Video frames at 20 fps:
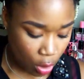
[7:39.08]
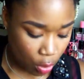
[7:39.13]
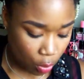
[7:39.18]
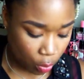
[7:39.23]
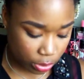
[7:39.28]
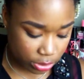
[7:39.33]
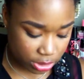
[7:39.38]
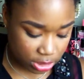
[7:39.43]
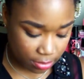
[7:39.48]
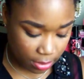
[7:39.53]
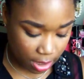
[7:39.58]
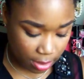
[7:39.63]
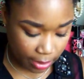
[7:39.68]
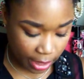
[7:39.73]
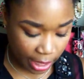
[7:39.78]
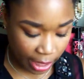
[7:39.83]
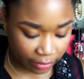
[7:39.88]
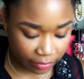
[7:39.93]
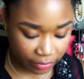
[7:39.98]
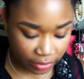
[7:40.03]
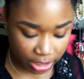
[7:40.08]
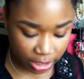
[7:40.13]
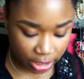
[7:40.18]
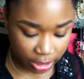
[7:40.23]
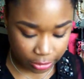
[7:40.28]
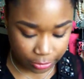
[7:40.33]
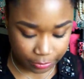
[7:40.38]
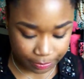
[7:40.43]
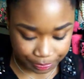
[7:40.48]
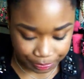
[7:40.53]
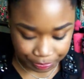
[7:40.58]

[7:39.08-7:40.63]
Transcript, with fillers: What's in My Bag video.